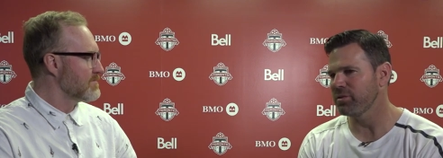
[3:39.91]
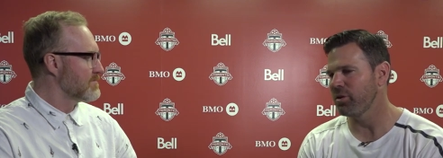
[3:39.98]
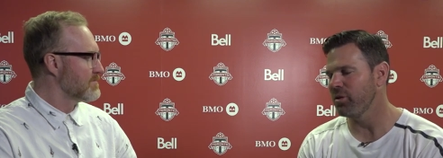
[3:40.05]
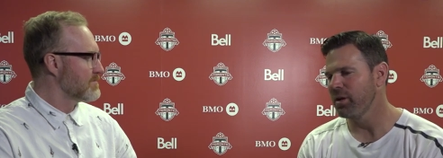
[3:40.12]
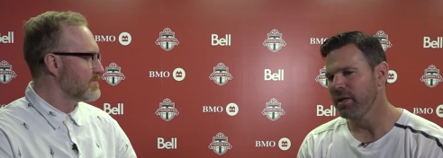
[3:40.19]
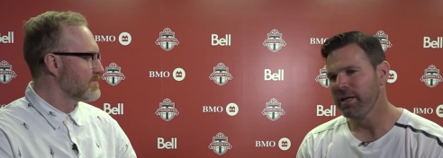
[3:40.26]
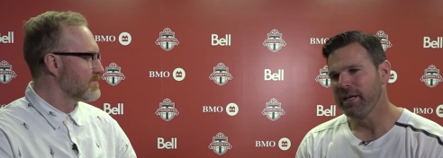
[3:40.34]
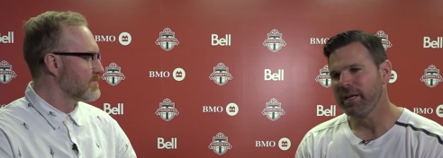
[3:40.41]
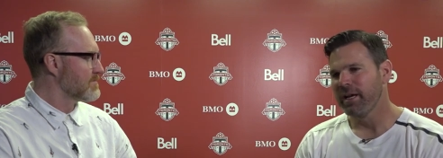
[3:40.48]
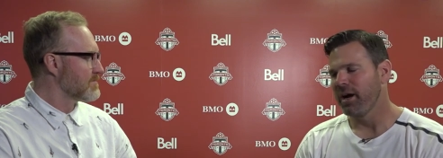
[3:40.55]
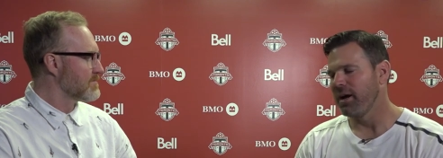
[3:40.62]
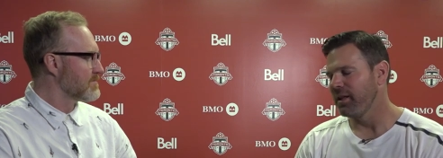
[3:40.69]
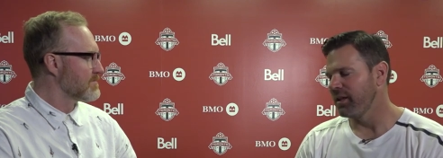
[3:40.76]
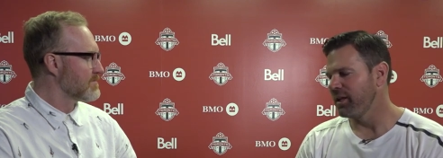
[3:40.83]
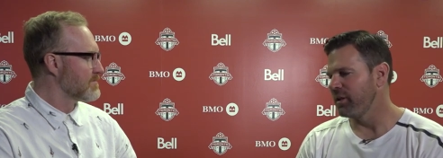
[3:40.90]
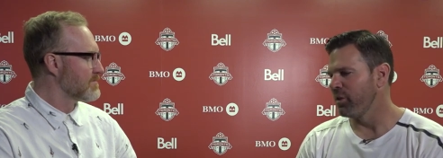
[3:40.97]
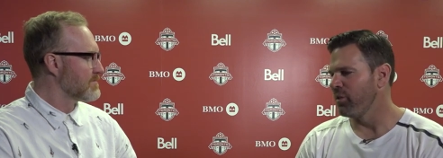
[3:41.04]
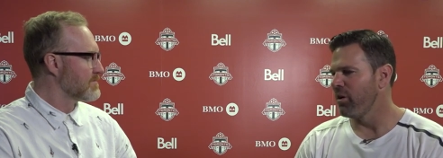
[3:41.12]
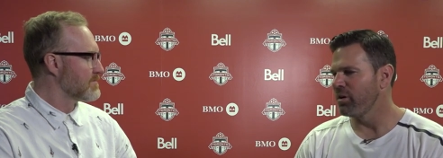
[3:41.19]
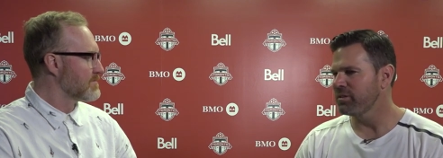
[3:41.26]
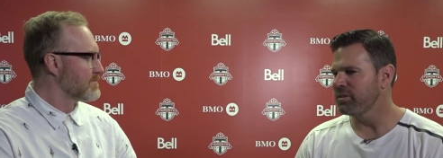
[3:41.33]
Speaker 1: So, uh, in a
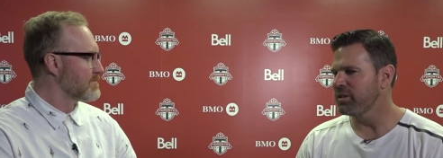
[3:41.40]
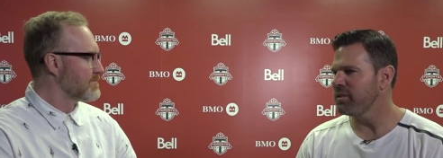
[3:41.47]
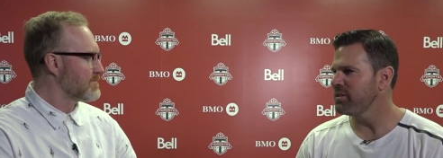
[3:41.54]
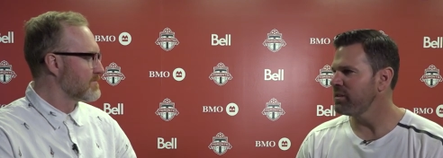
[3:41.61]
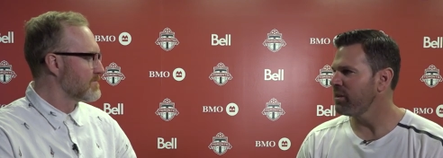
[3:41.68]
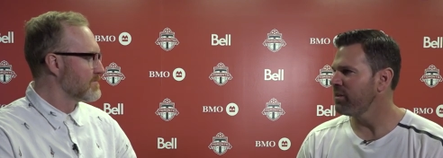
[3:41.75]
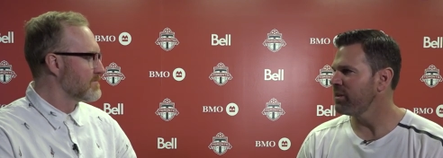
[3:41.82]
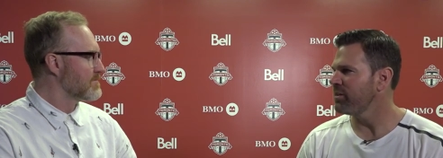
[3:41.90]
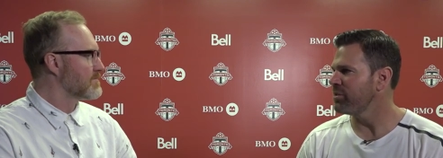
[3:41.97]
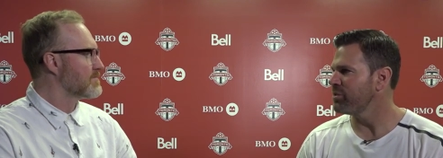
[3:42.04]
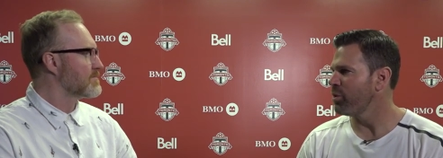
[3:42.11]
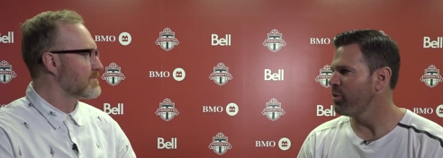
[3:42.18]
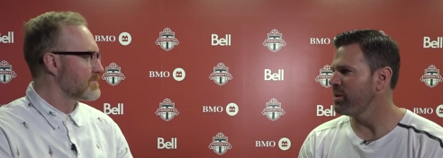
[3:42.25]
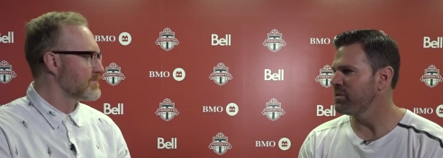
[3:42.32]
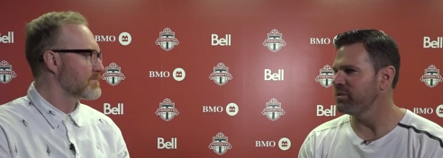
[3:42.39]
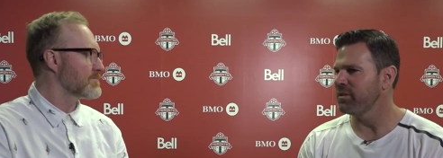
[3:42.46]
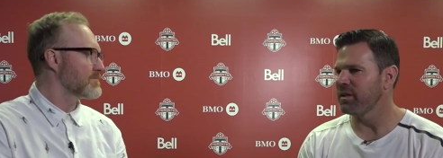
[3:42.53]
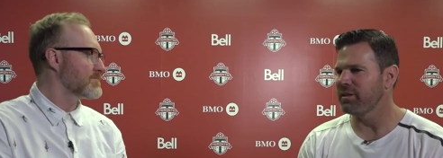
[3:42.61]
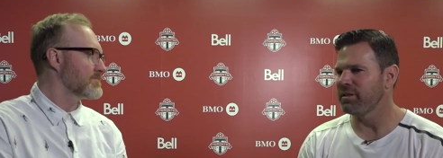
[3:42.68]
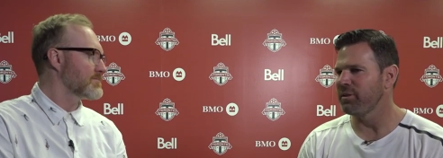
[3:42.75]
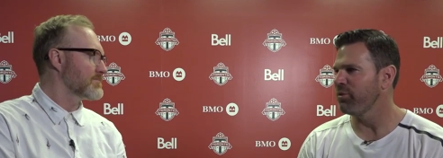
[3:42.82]
long season, I think there's always
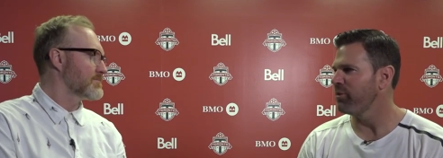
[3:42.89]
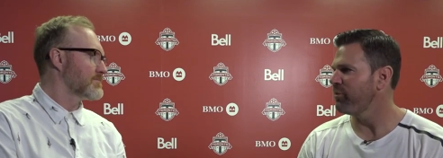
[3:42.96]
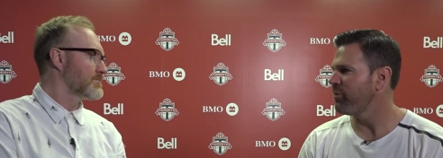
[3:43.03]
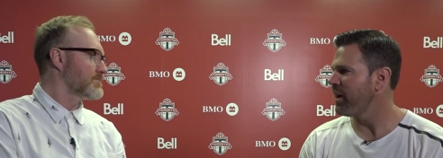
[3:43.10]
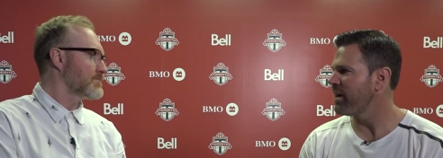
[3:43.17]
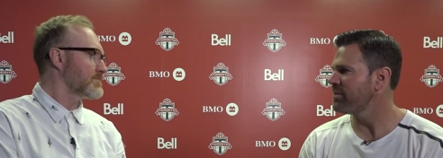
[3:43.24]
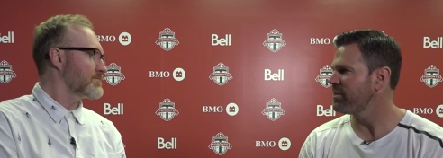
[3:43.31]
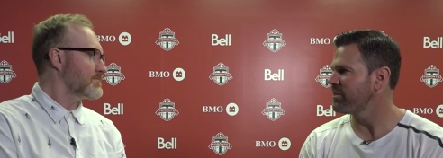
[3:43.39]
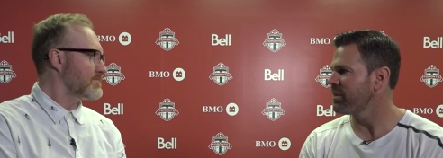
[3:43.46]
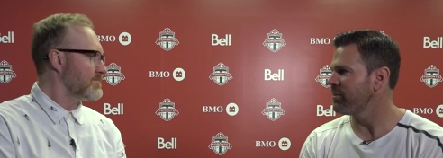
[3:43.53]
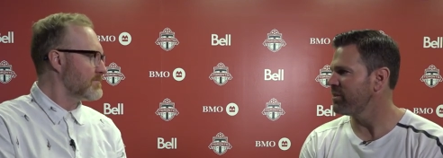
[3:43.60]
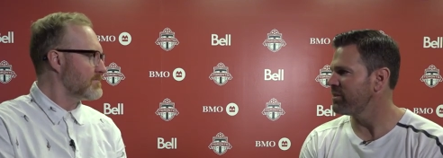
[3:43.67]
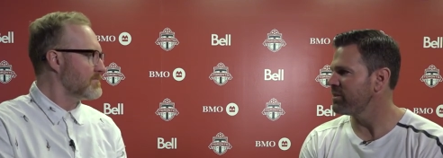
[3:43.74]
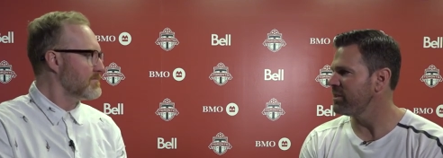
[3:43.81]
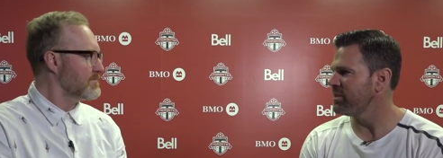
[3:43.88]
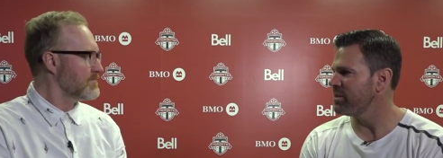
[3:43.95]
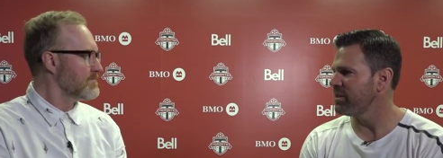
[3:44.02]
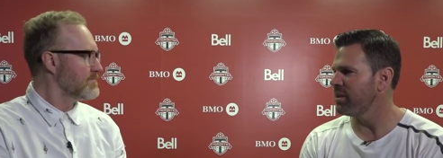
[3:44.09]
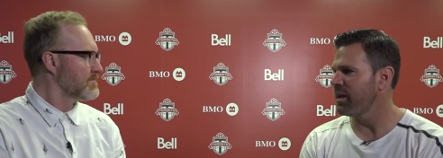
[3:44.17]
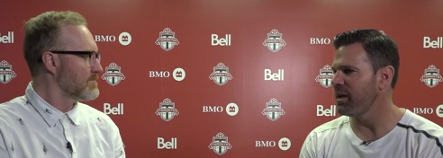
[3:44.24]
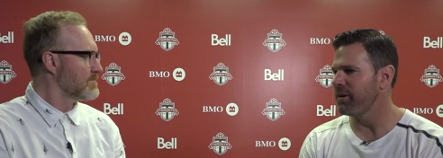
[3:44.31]
like different facets of the
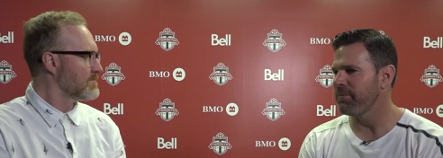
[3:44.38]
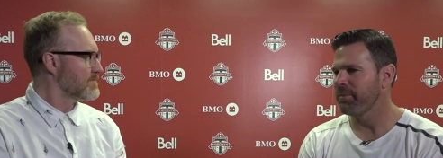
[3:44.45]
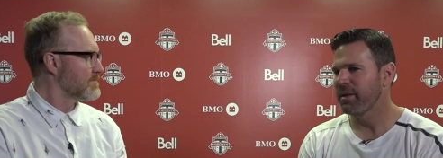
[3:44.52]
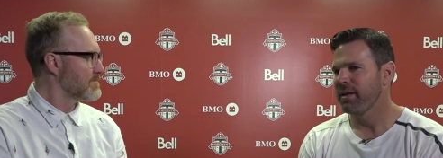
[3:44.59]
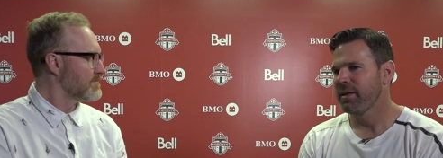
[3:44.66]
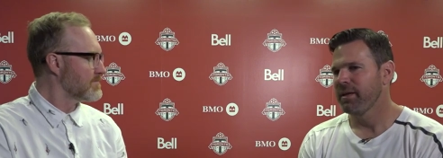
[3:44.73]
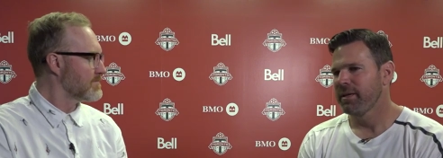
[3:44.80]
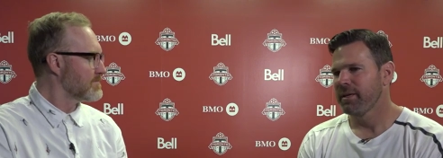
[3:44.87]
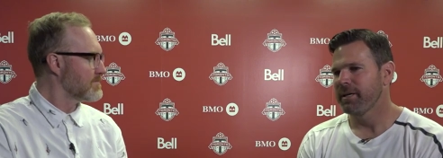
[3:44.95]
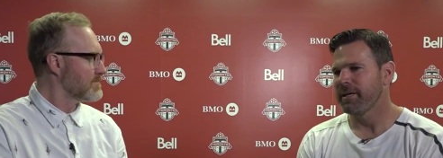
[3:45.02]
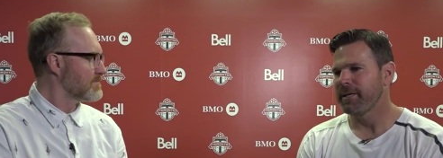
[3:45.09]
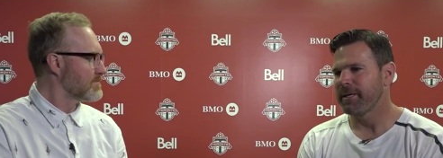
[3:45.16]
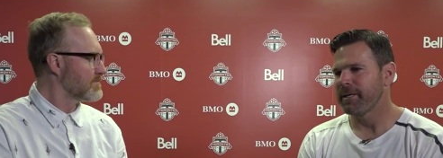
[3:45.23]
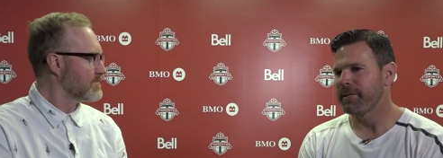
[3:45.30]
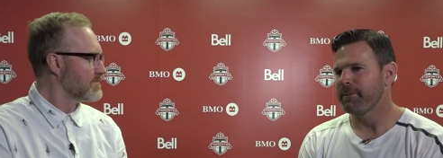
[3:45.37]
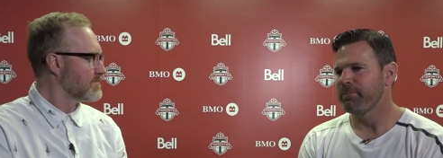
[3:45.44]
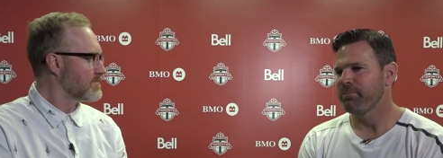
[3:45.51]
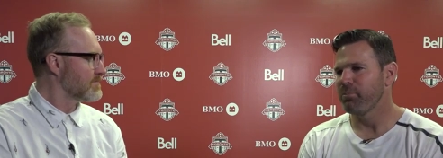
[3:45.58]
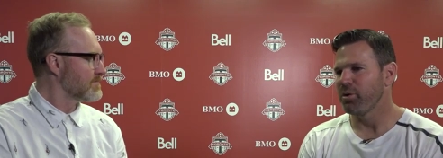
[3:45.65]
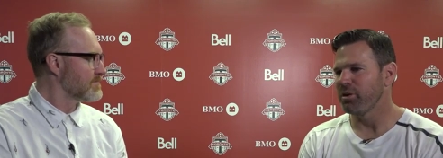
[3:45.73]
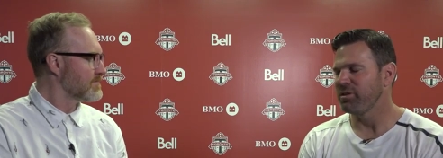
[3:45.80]
season that
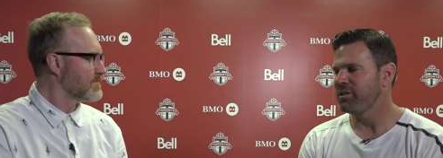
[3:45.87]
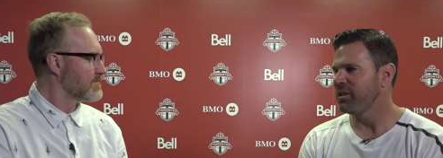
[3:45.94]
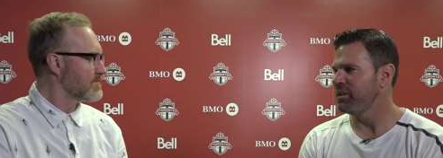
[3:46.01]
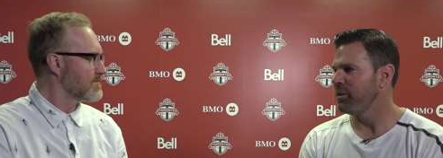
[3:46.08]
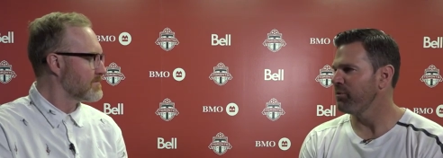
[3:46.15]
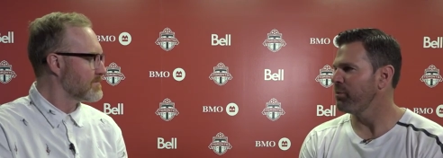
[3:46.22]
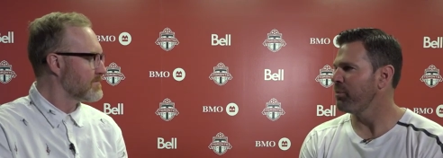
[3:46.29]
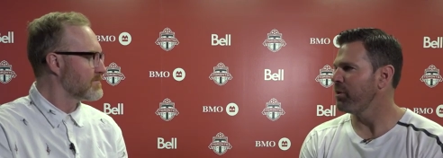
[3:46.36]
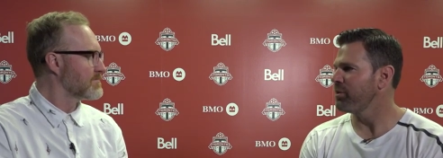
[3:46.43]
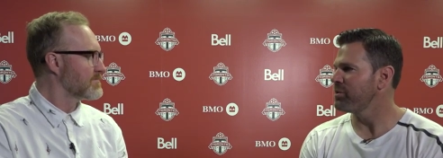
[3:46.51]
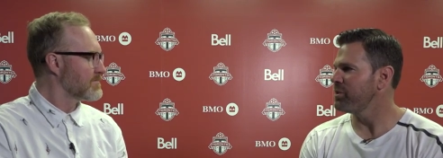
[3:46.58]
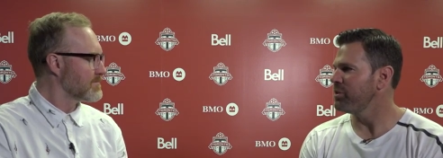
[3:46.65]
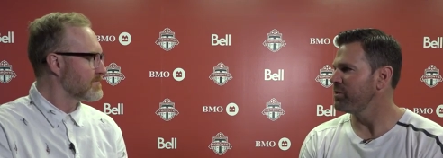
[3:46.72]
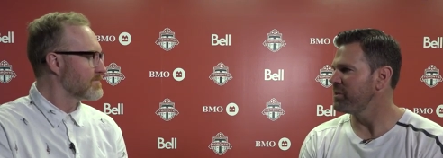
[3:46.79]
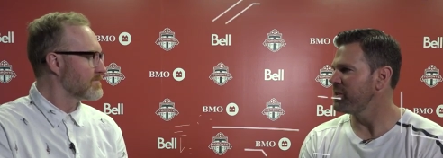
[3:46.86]
um, where you see different parts of your